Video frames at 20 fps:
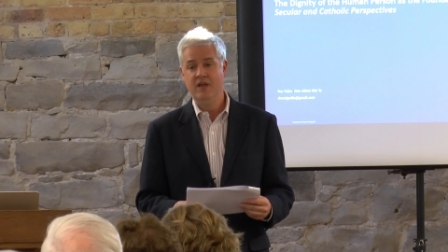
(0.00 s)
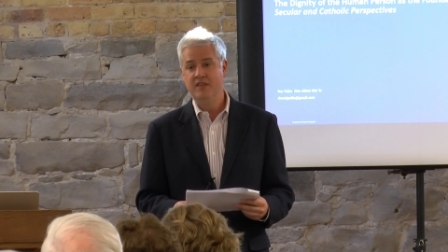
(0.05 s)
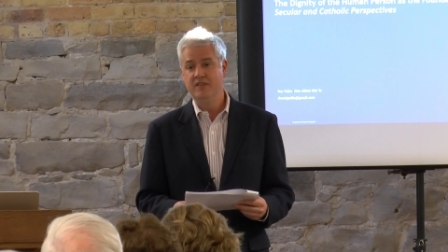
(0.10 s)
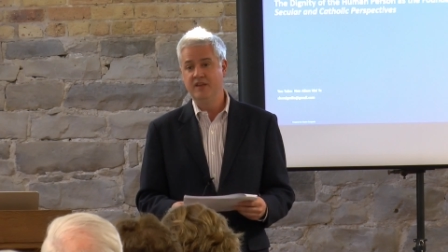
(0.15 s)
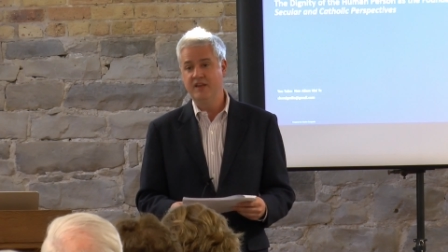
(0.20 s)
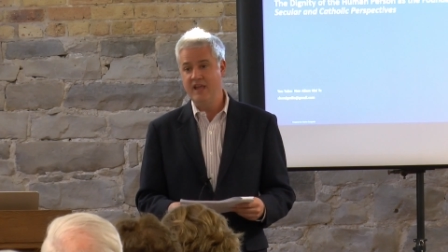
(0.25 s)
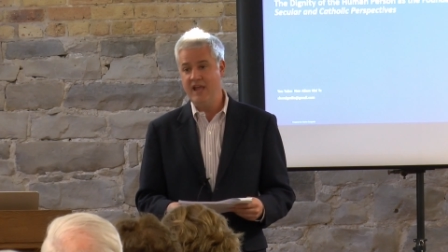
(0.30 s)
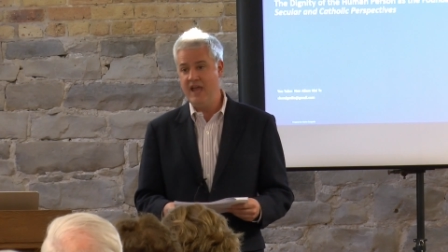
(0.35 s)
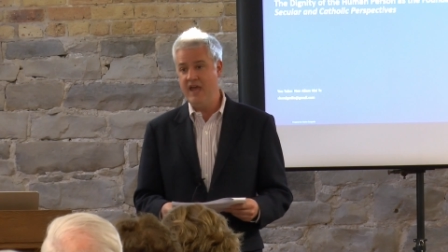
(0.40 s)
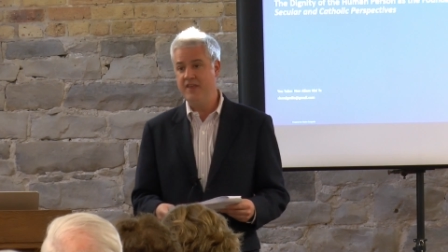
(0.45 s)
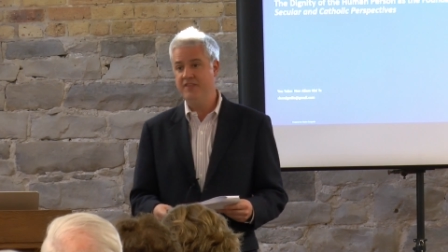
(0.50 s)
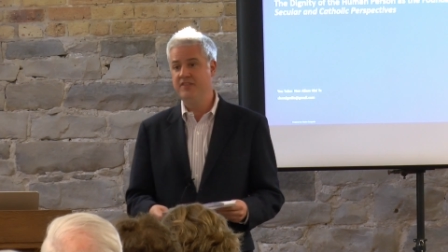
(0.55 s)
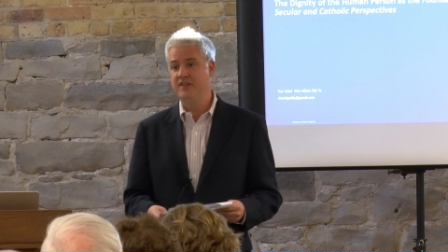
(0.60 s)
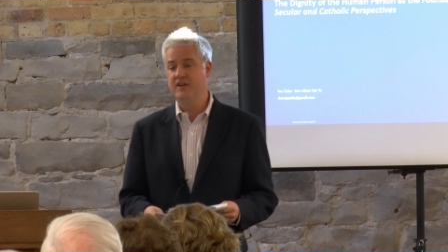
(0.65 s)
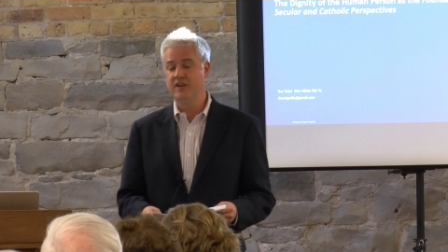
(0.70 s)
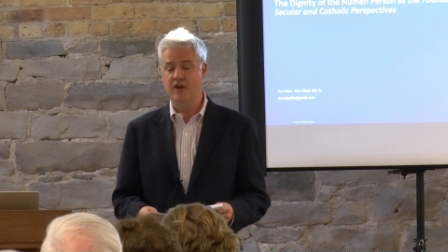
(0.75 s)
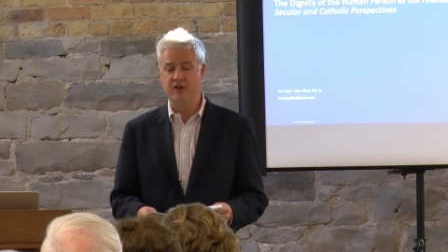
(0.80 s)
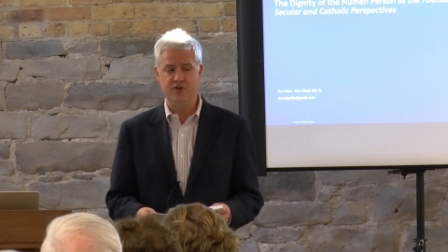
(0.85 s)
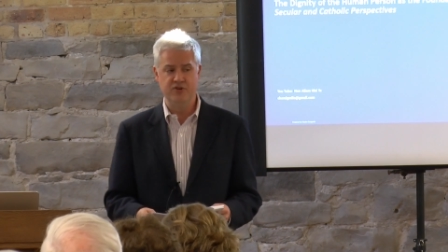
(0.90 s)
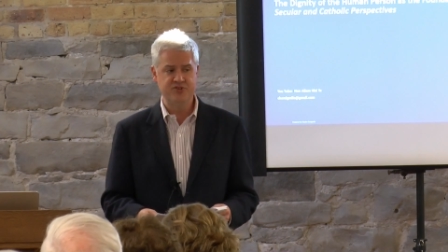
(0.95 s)
the
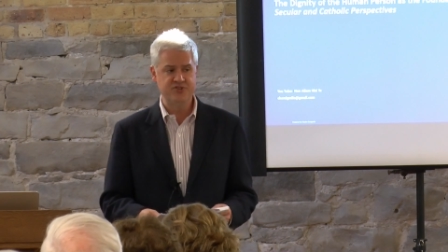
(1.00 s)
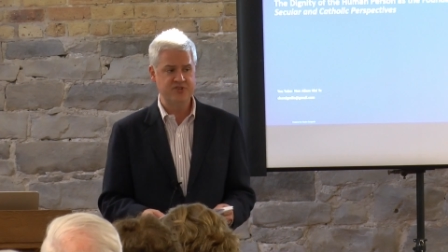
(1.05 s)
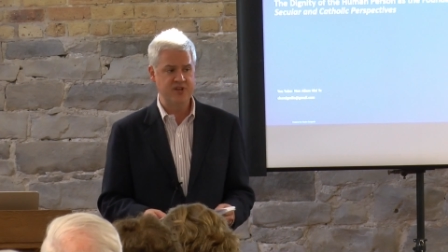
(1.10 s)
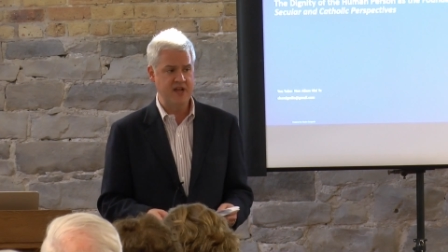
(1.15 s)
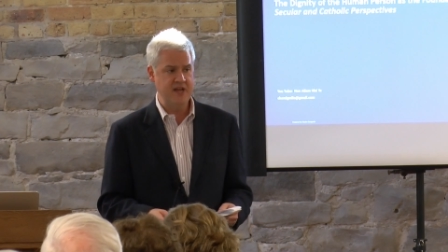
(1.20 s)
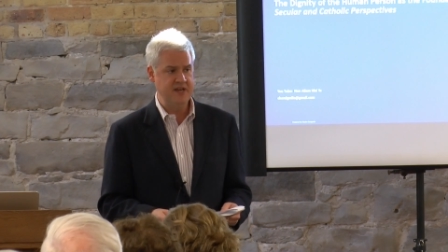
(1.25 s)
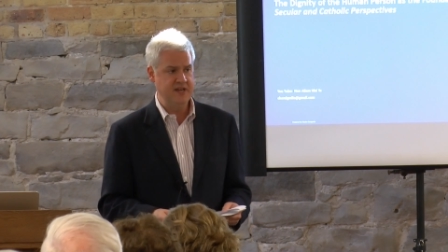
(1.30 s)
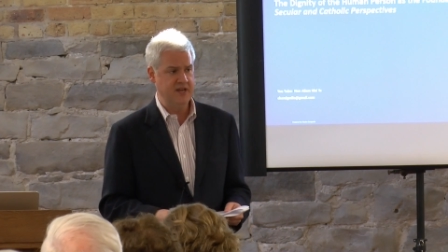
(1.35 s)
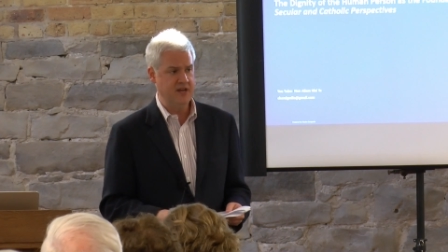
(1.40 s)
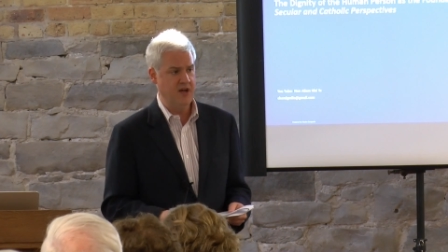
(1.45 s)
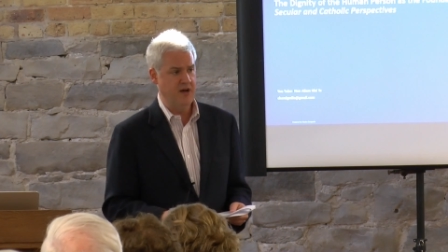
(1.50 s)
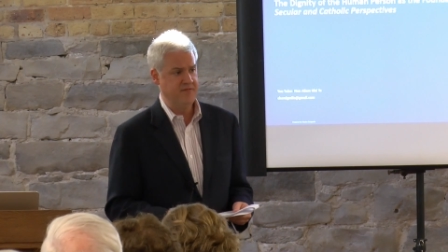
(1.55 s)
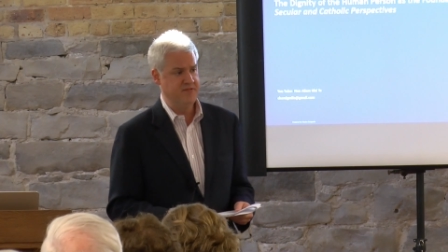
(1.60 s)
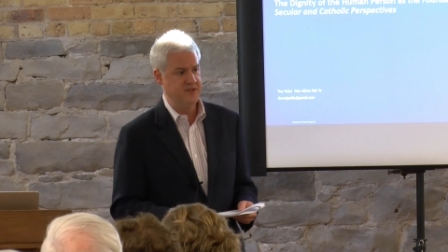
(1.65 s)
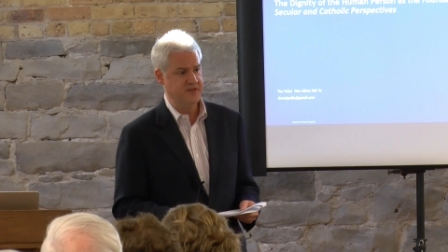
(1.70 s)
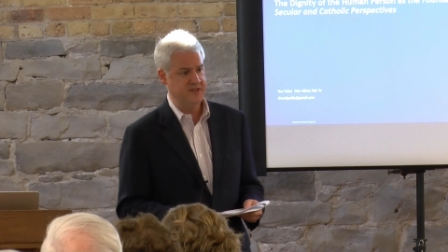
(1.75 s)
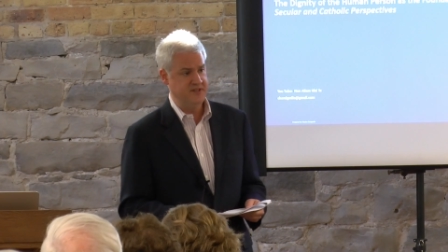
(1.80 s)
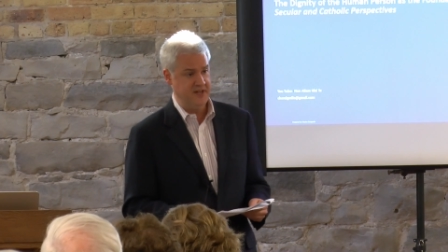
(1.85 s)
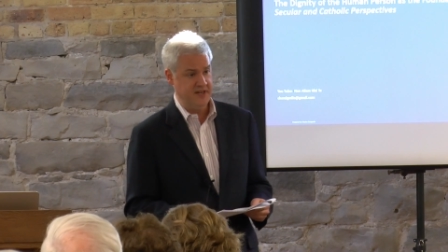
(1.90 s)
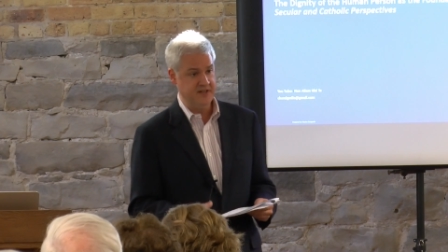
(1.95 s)
Catholic understanding of
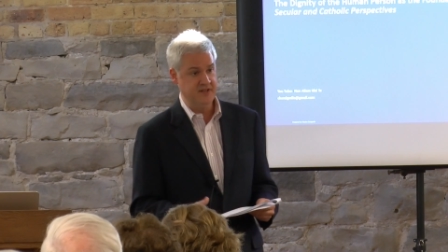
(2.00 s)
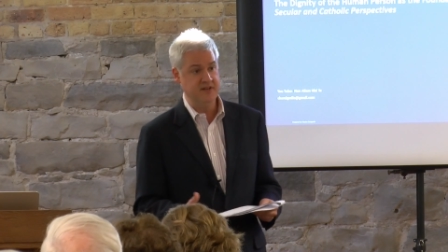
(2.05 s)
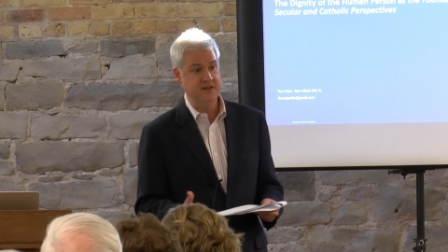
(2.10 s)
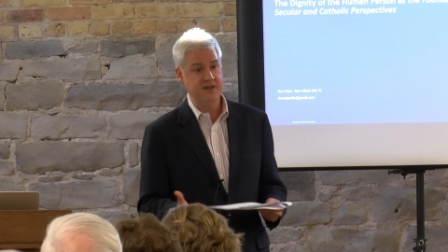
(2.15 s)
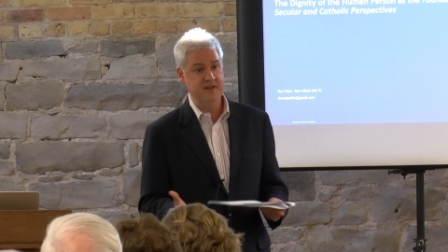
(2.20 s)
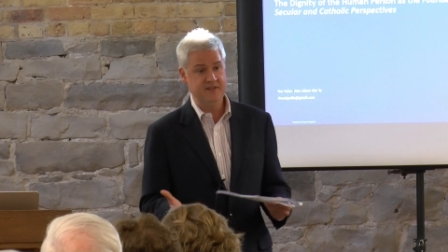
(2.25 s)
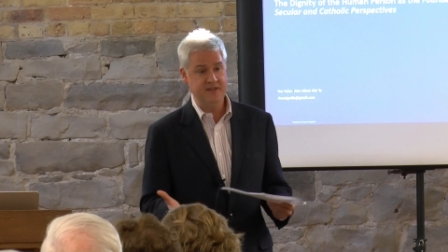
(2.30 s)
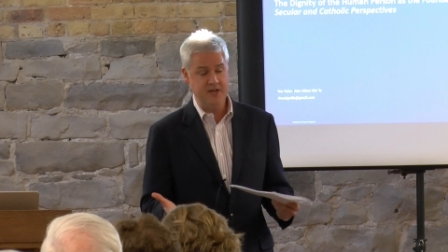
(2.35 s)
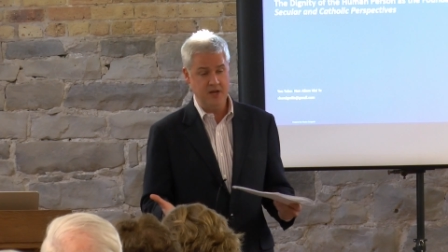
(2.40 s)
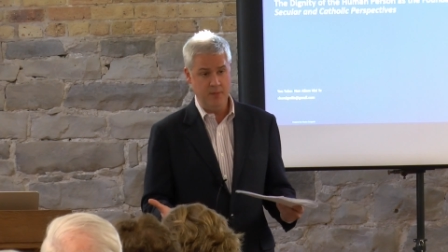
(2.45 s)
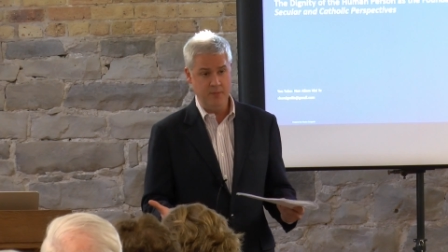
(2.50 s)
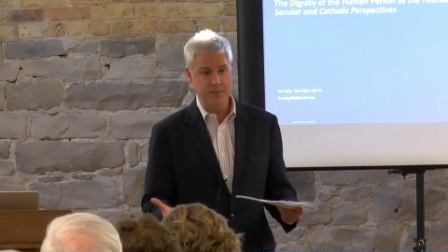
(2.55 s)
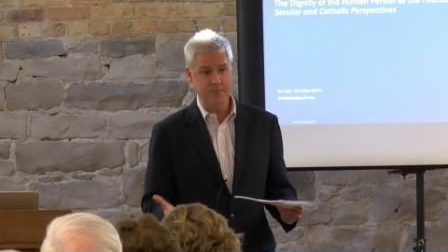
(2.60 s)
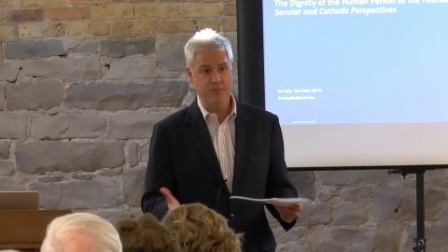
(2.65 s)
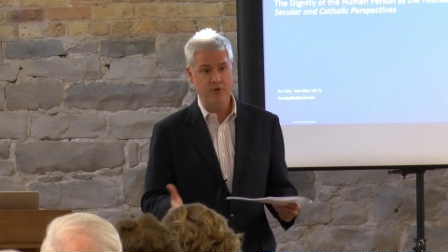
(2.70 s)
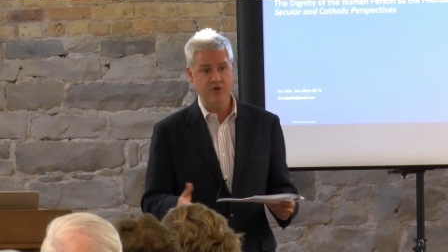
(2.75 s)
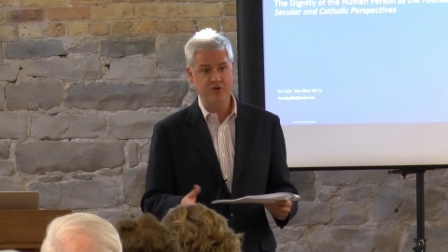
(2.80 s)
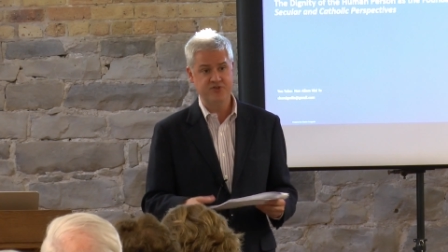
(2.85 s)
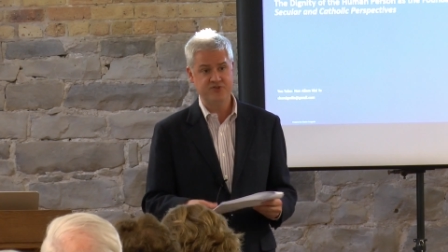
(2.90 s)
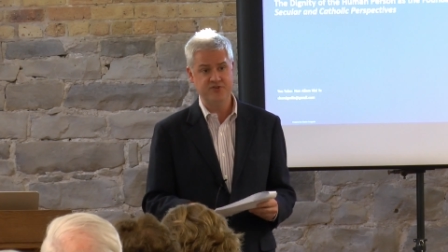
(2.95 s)
the dignity of the human
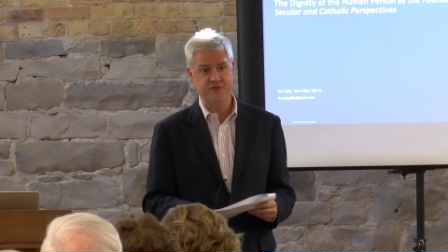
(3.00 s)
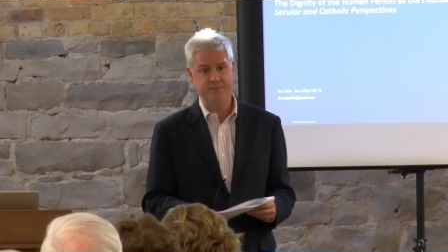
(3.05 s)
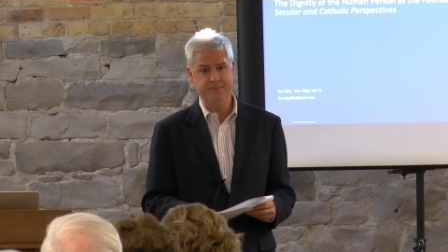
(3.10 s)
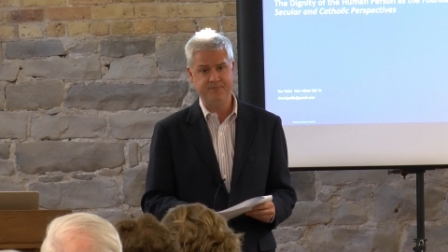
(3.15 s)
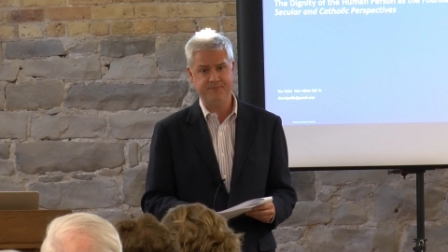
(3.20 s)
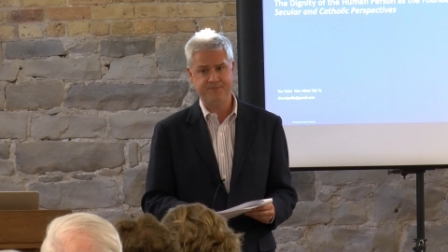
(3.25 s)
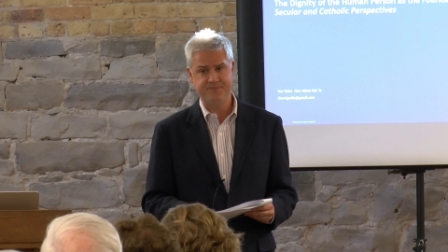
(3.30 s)
person,